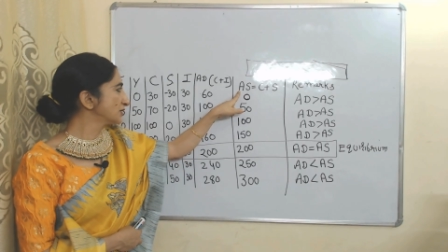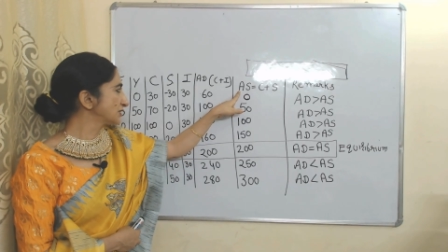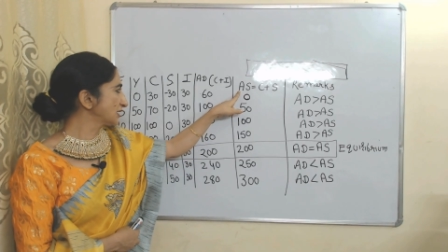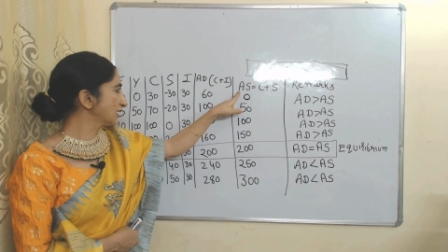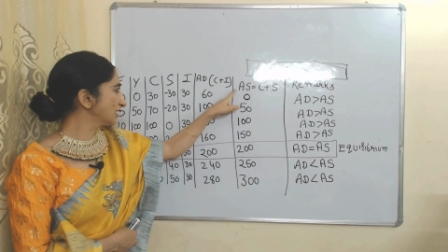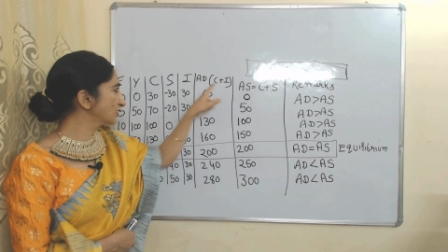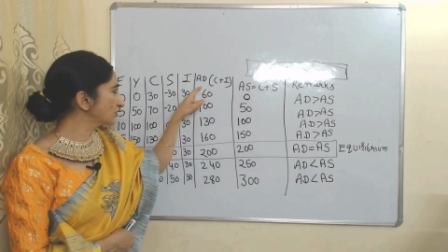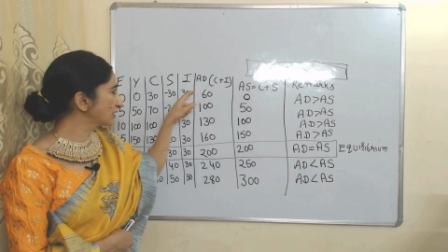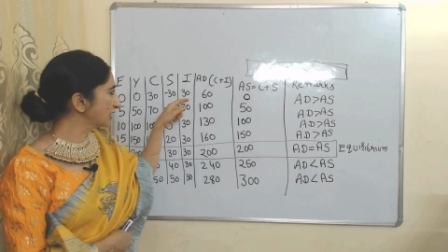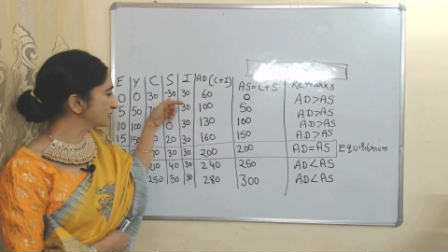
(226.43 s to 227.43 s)
Here
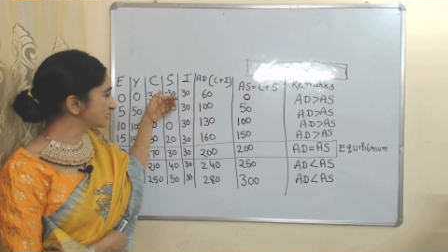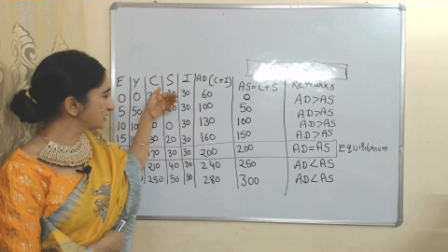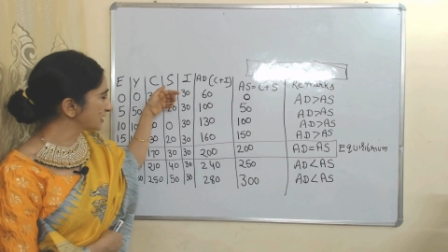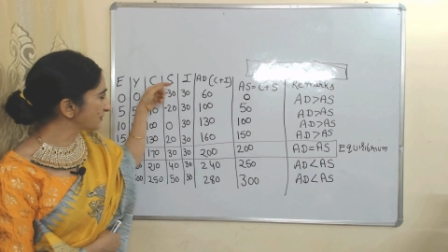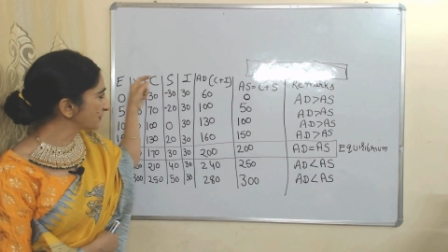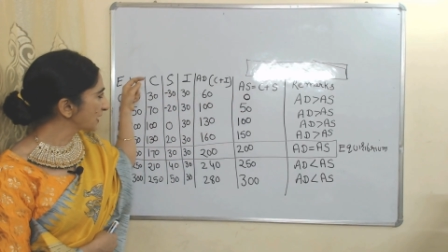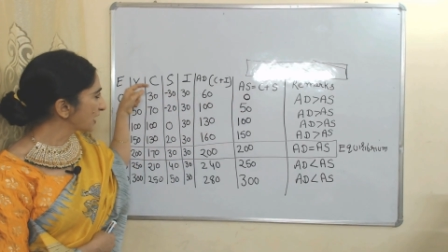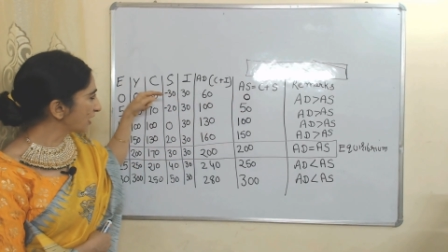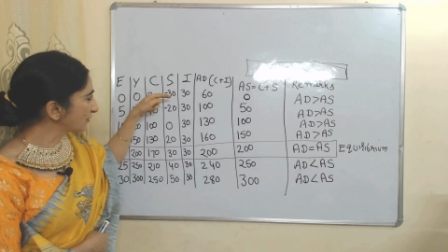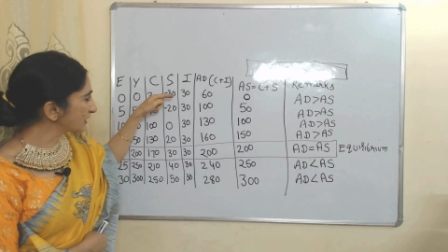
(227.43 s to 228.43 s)
you can see
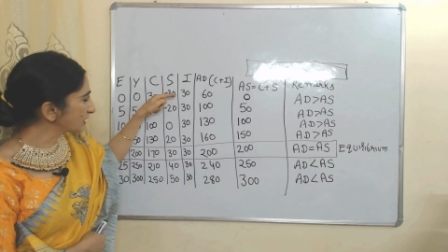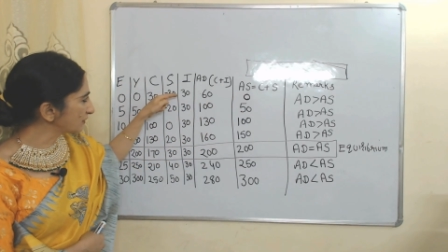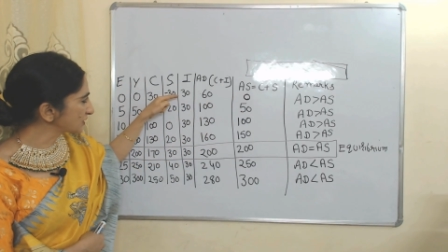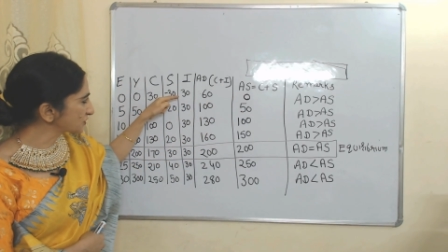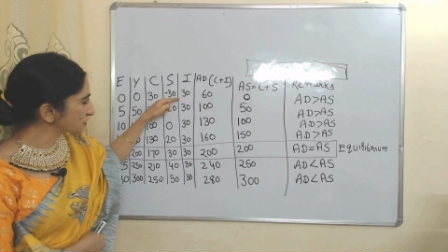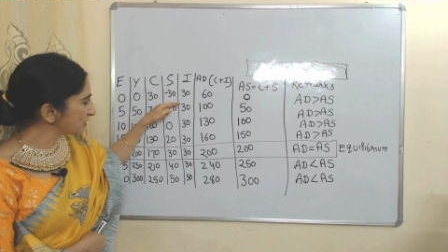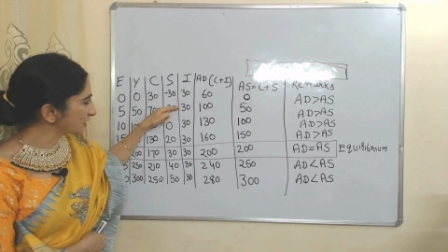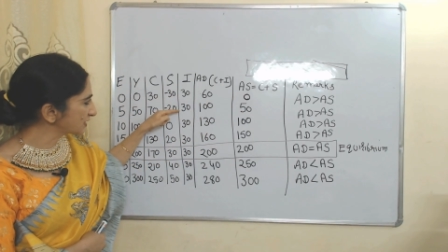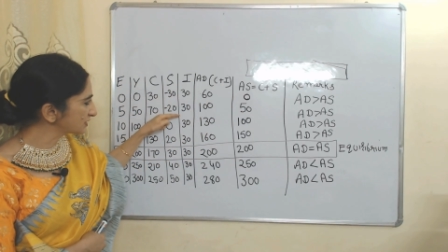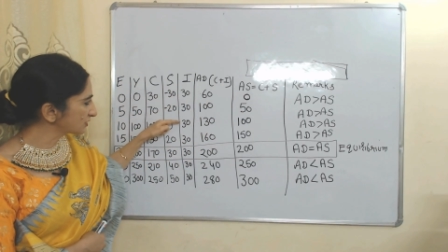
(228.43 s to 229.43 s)
our
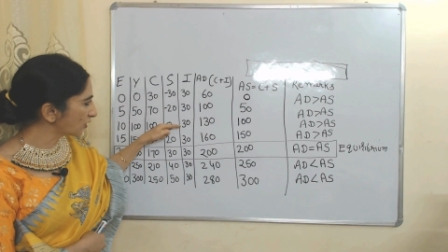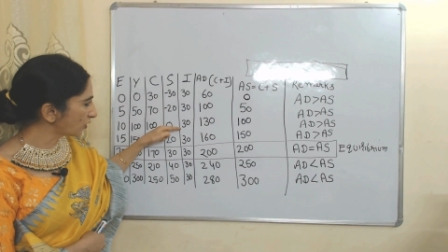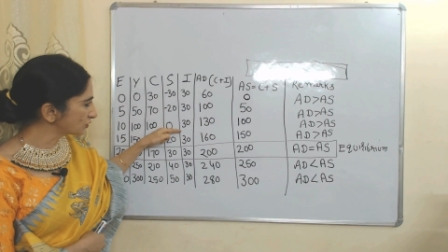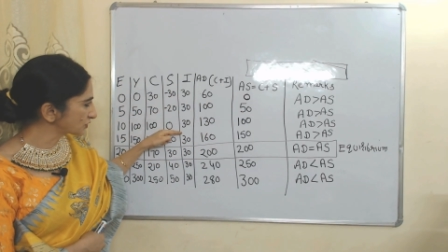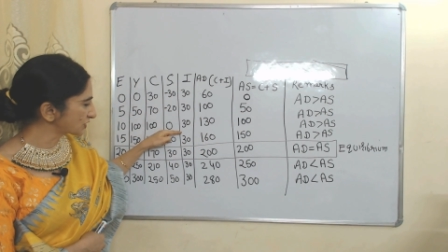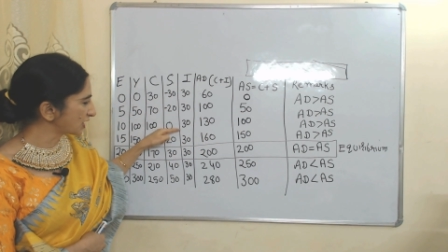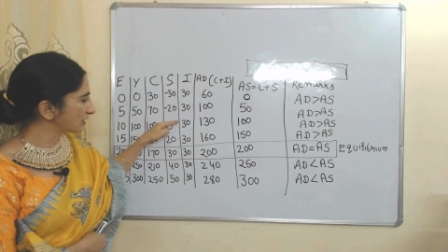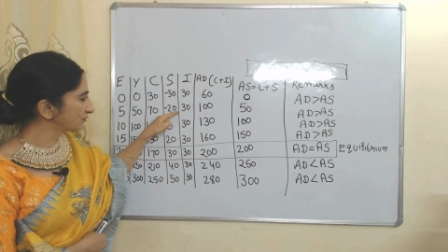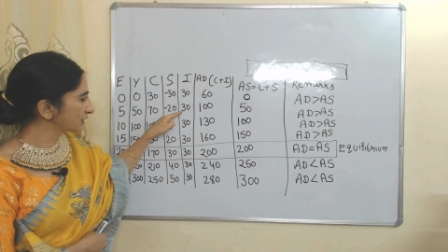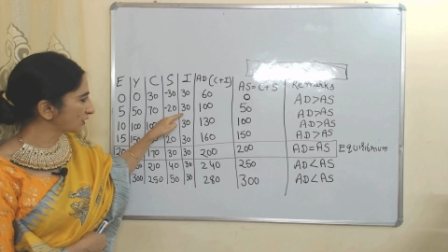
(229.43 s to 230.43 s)
investment is
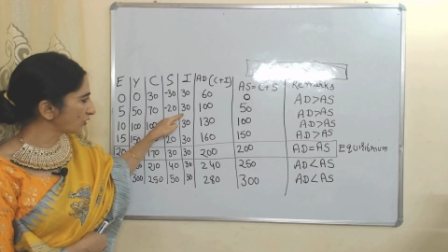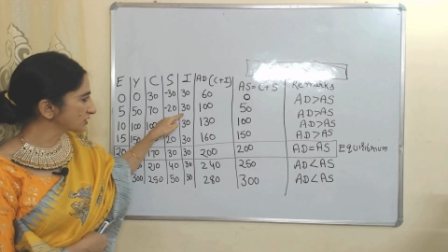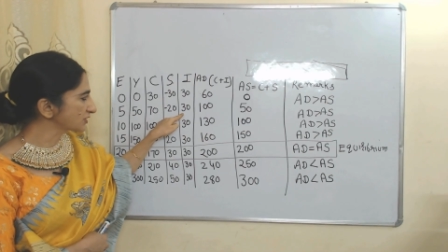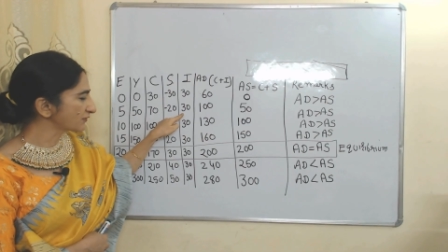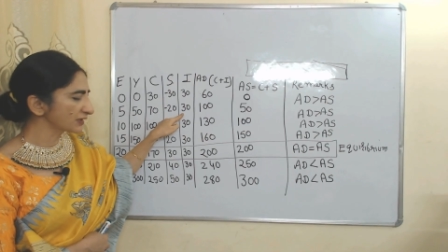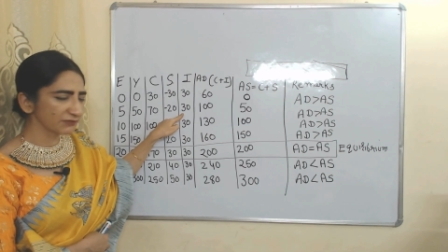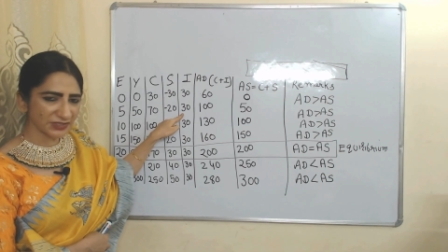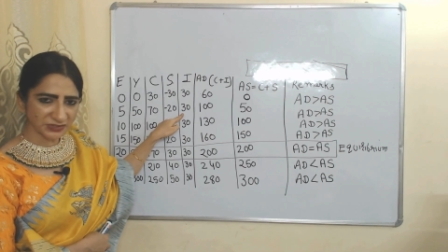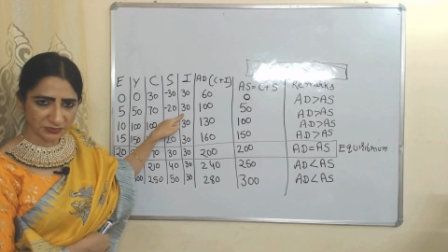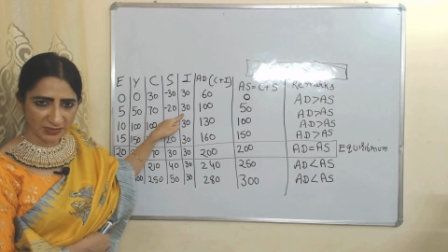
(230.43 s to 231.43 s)
constant because our
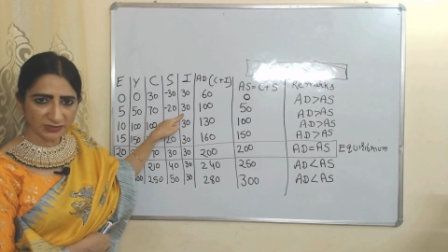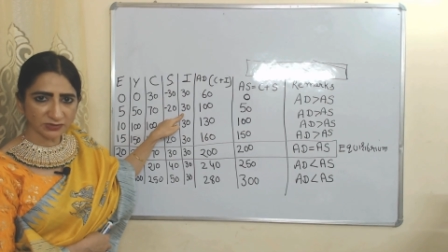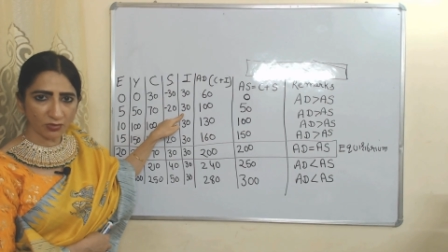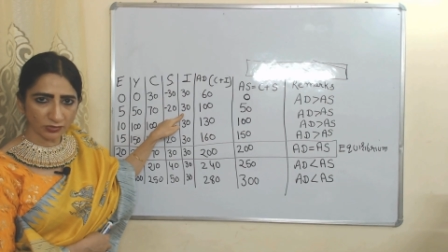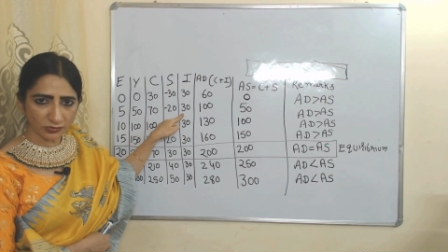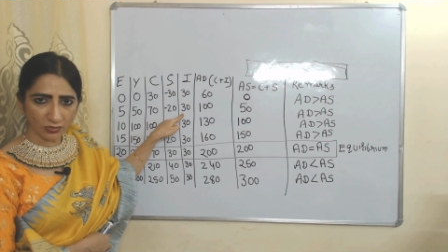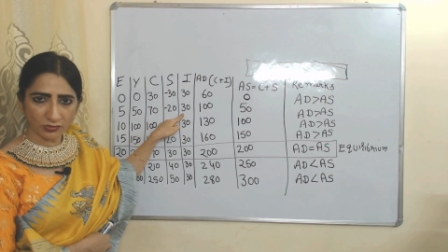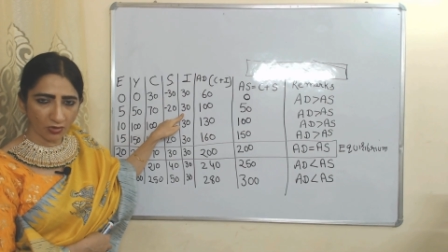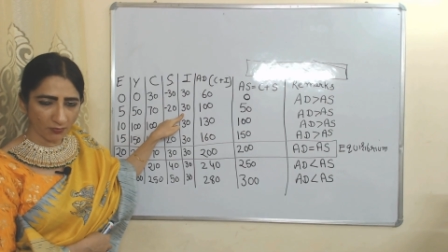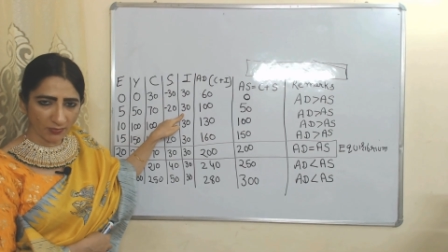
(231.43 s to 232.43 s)
investment is
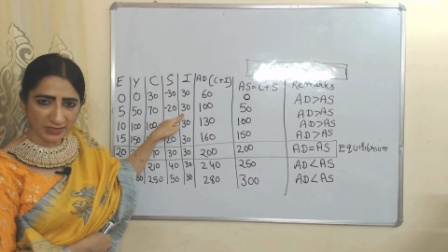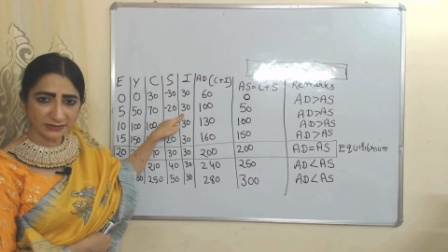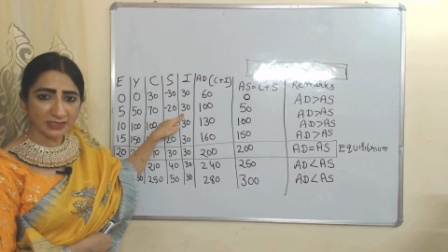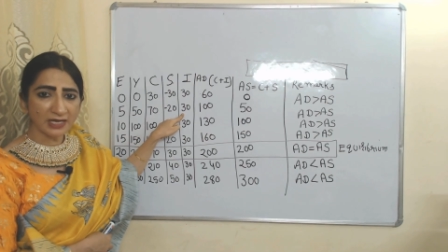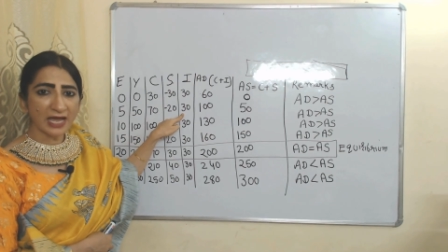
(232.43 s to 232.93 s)
autonomous,